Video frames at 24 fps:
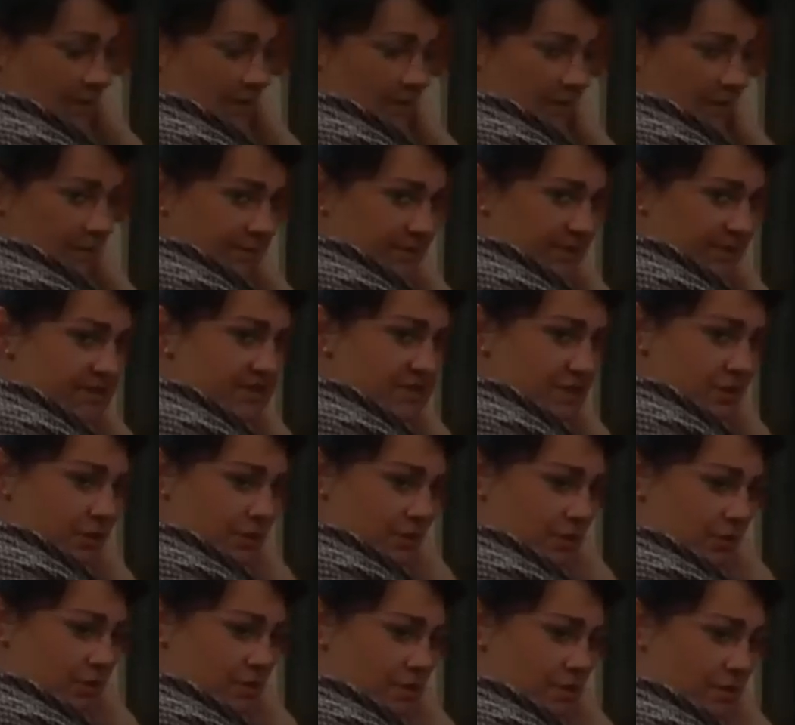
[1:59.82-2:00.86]
The police
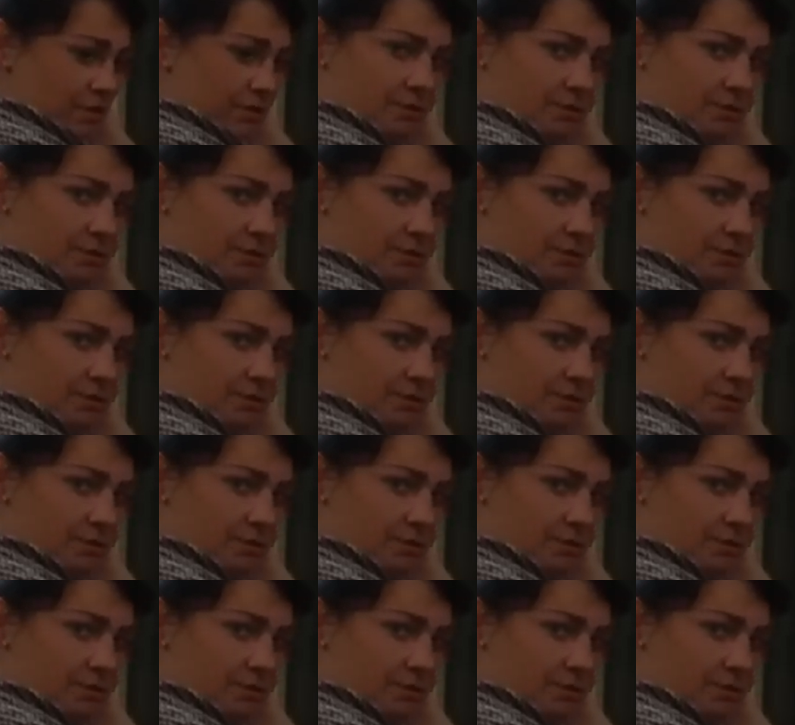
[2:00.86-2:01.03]
called.